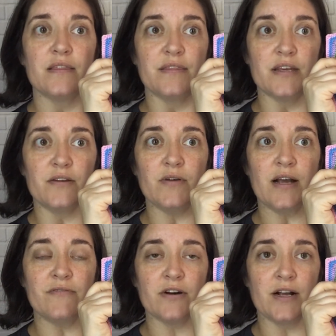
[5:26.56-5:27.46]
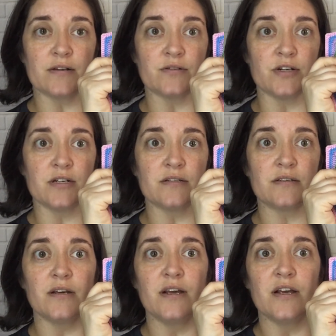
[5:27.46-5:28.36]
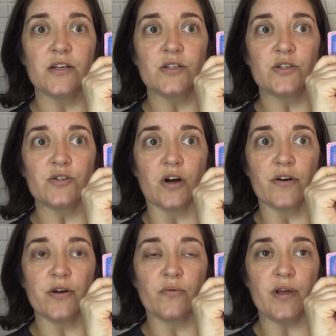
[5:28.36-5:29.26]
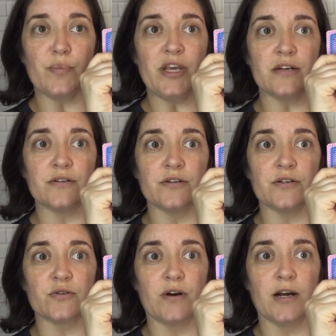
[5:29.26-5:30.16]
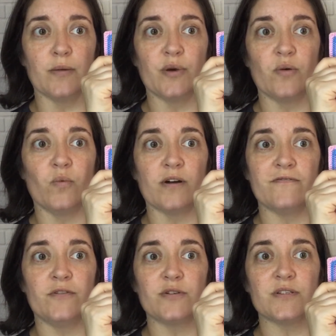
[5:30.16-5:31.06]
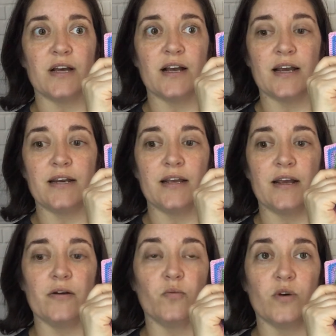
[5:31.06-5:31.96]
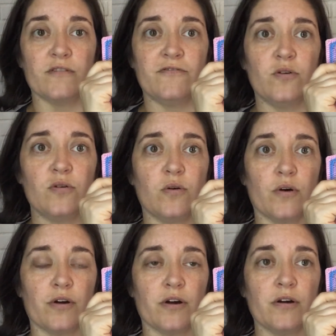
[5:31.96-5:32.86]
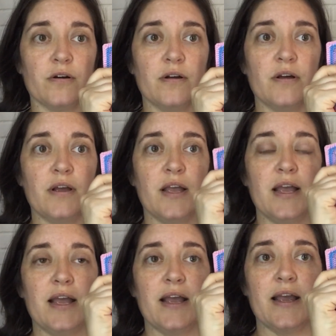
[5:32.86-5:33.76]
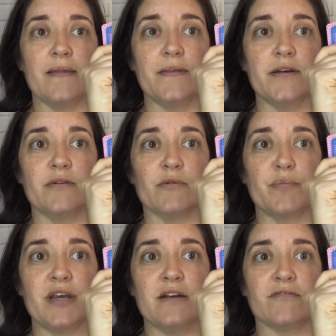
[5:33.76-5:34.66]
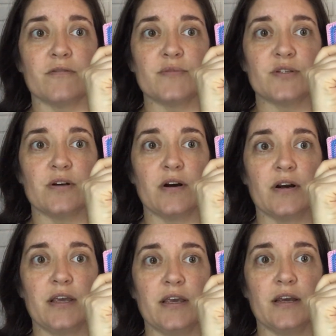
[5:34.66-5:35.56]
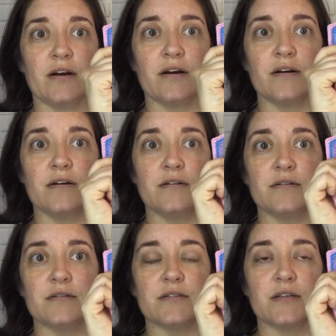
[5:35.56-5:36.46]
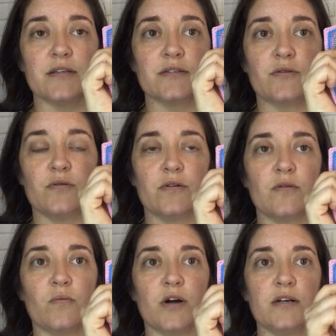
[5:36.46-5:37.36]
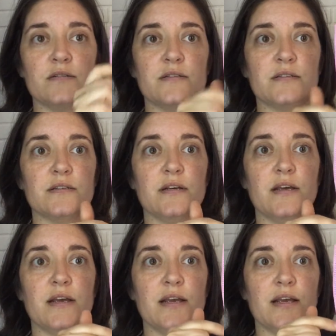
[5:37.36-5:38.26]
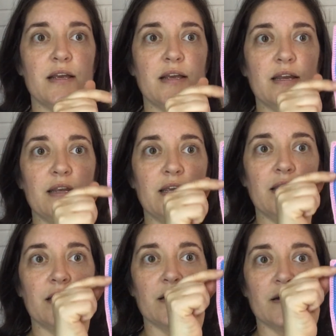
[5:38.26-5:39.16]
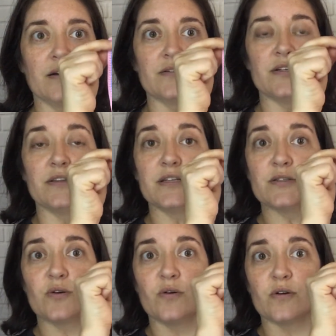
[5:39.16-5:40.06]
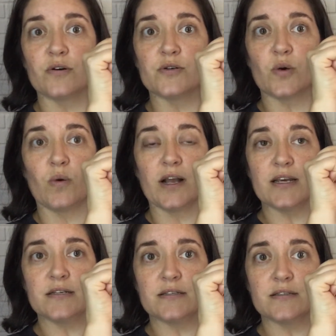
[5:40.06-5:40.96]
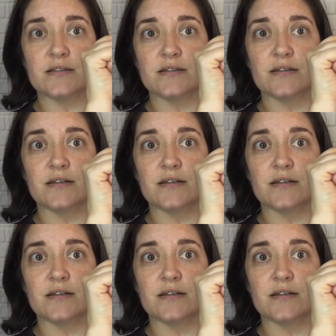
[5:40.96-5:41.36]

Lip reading: Then you have your asterisk. Start your repeat to describe one full side and one full corner, and then you repeat from star here to this corner once, and here to this corner twice,